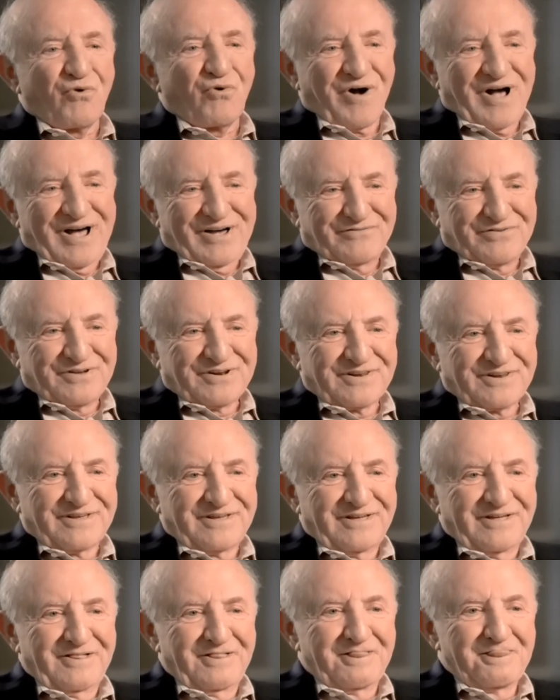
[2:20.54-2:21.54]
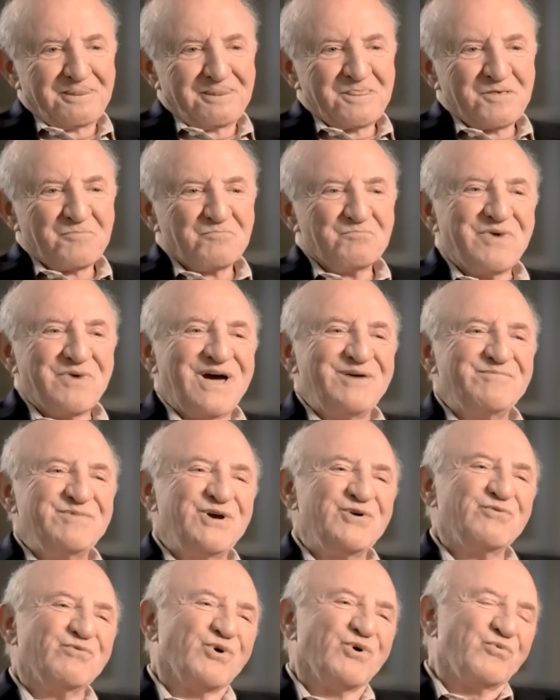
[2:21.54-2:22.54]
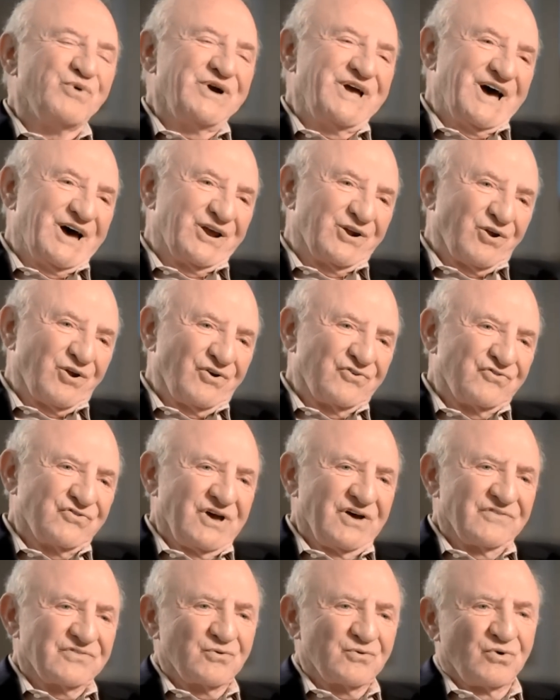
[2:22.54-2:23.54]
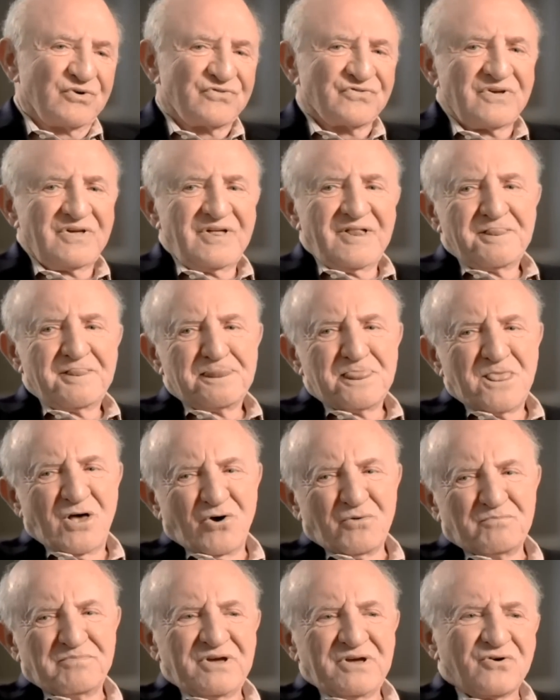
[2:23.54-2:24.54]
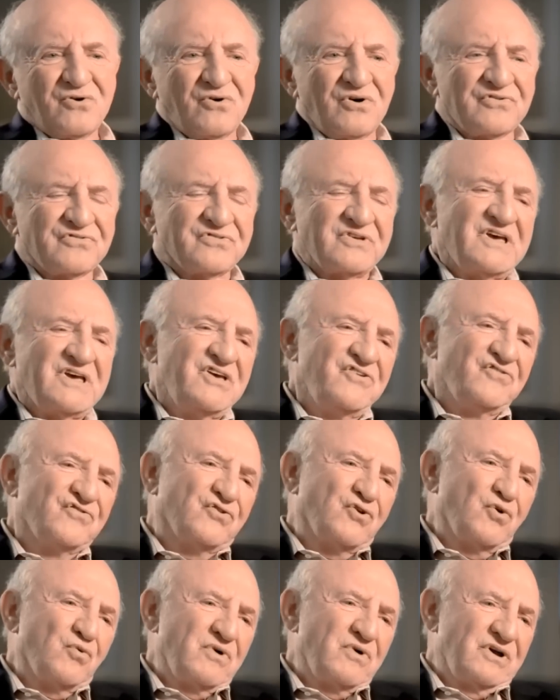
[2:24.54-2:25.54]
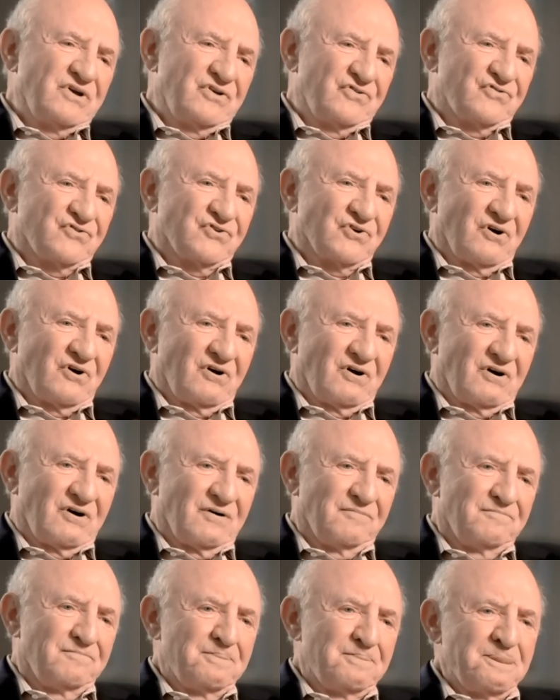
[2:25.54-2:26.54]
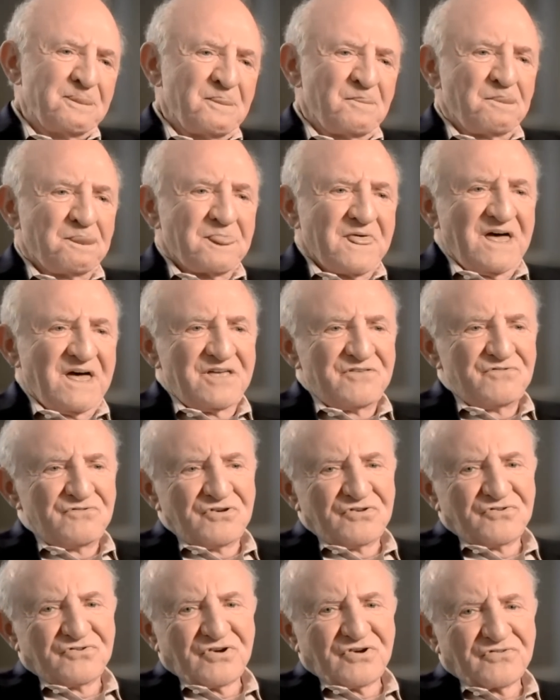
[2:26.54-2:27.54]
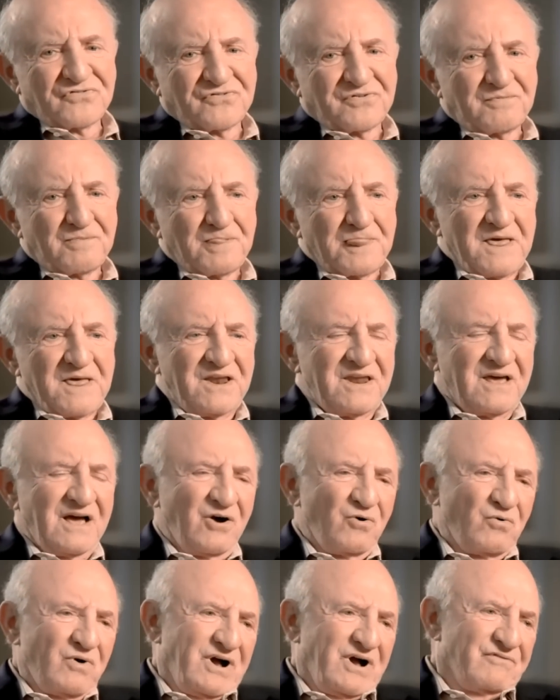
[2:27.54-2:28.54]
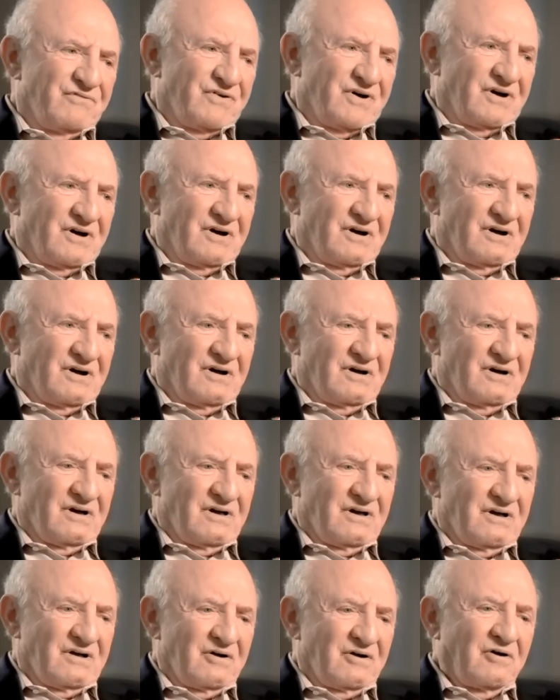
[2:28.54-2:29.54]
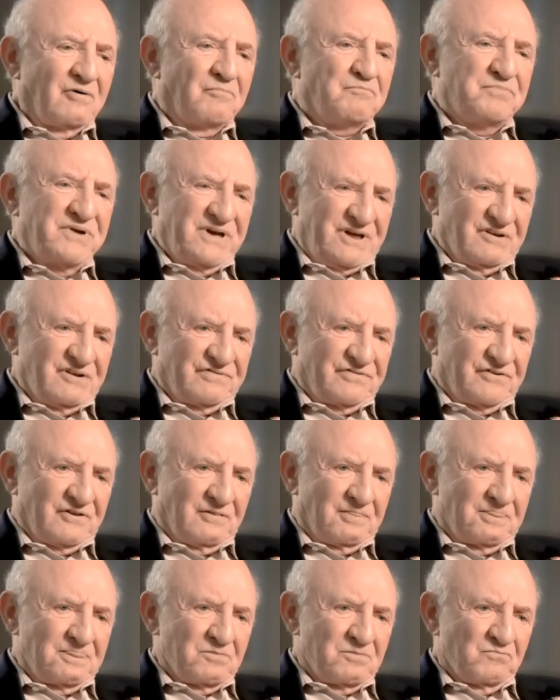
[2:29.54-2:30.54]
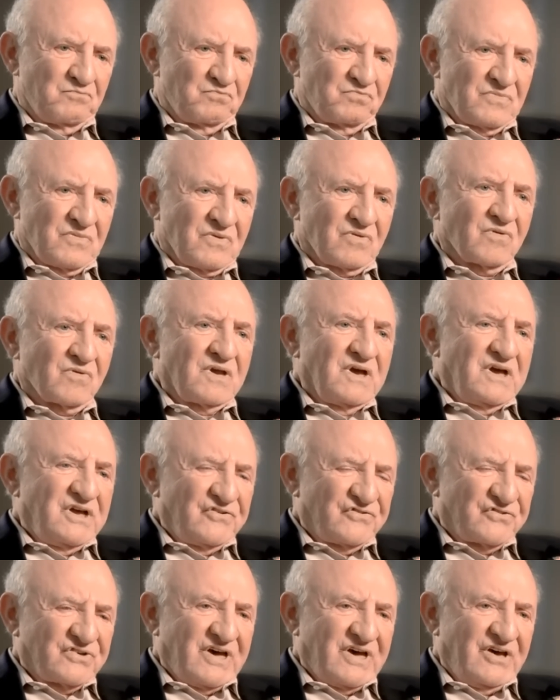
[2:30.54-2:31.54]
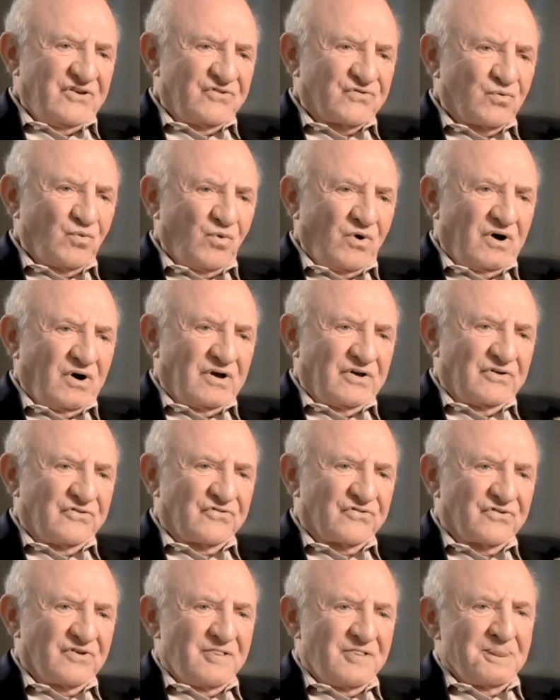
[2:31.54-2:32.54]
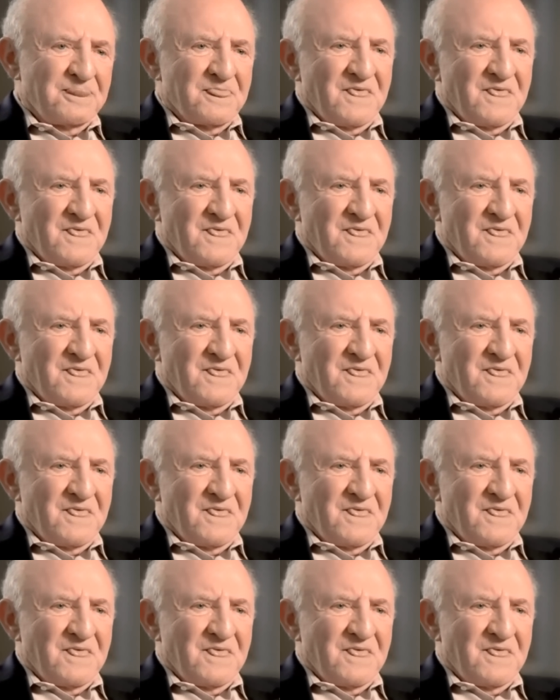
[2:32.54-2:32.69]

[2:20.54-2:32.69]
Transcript: privately, maybe when we had lunch afterwards. No, because he's doing his job, and you just, and however uh, uh pitiful his case was,